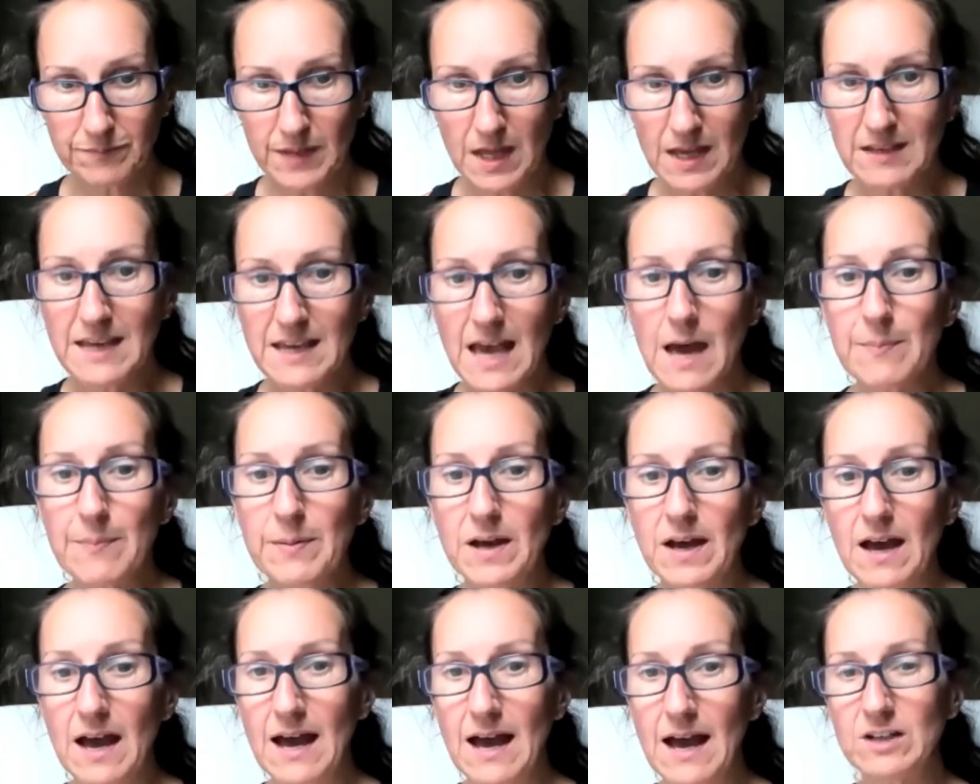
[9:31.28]

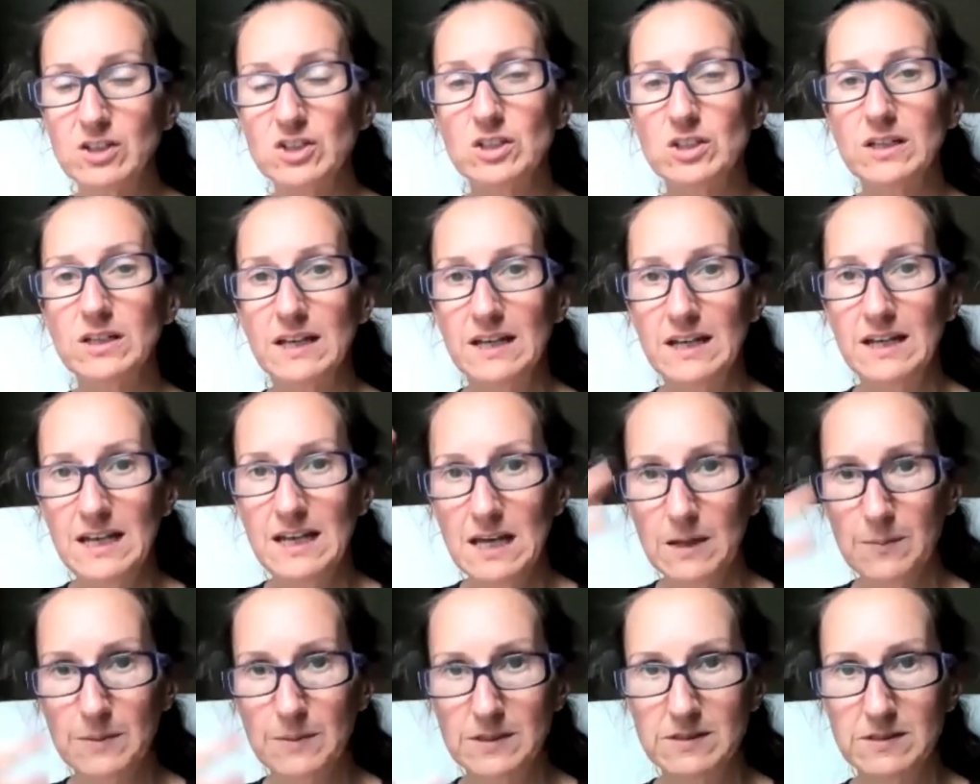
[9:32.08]
GABA actually
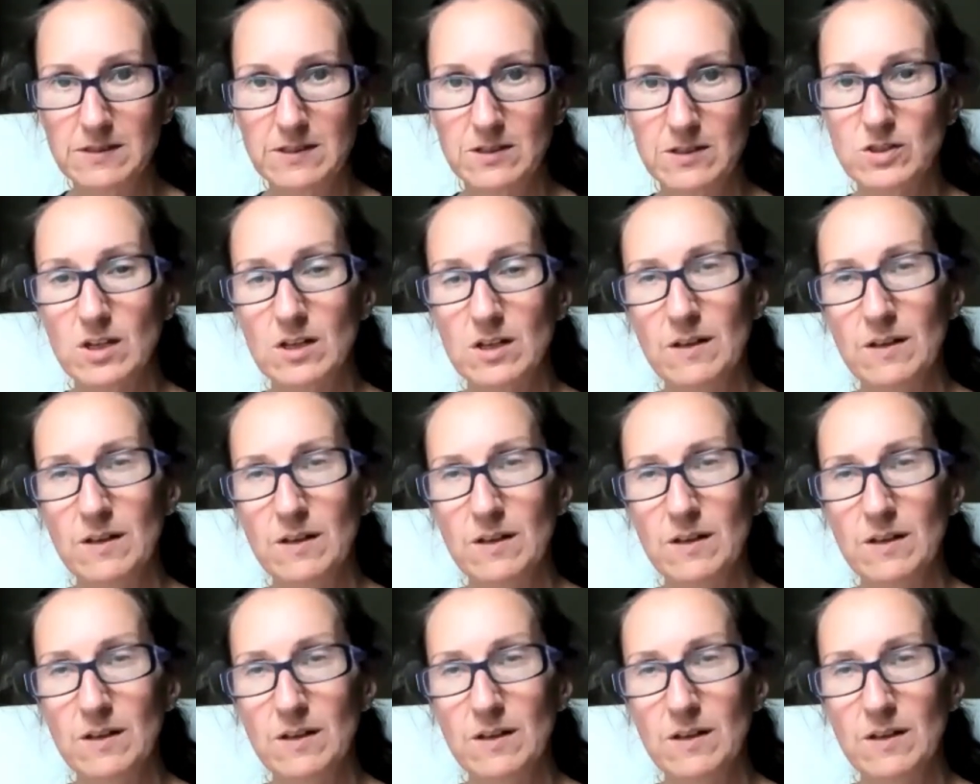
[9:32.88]
inhibits these,